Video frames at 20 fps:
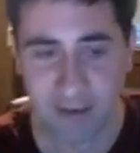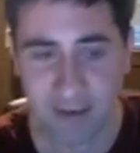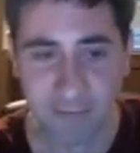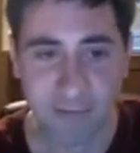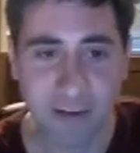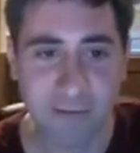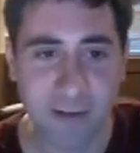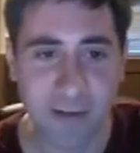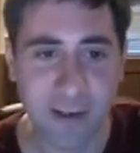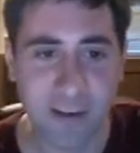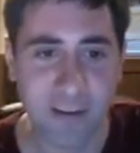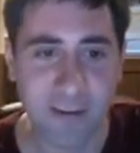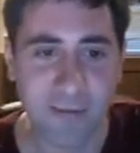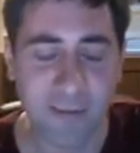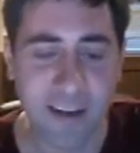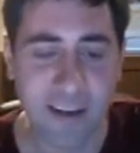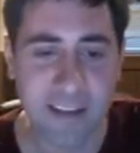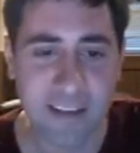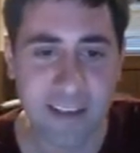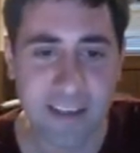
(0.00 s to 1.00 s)
Rework the
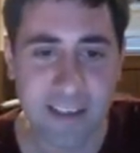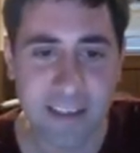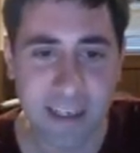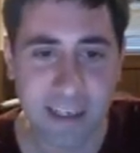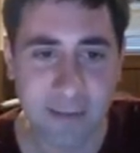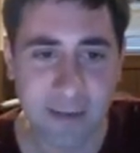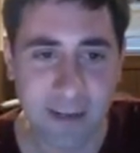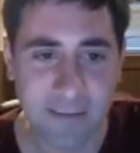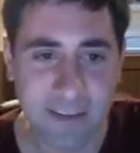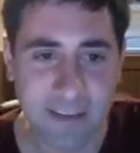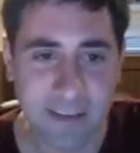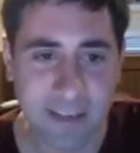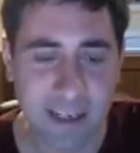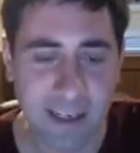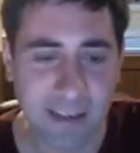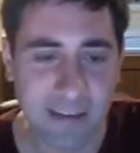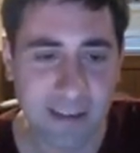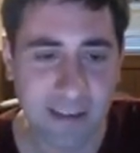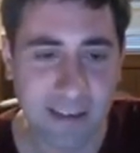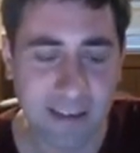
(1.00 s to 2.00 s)
friends list. I'm going to have to take a
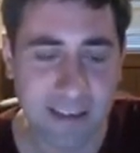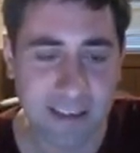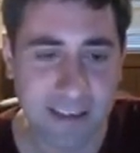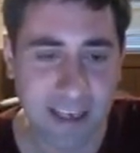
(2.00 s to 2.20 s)
look at this.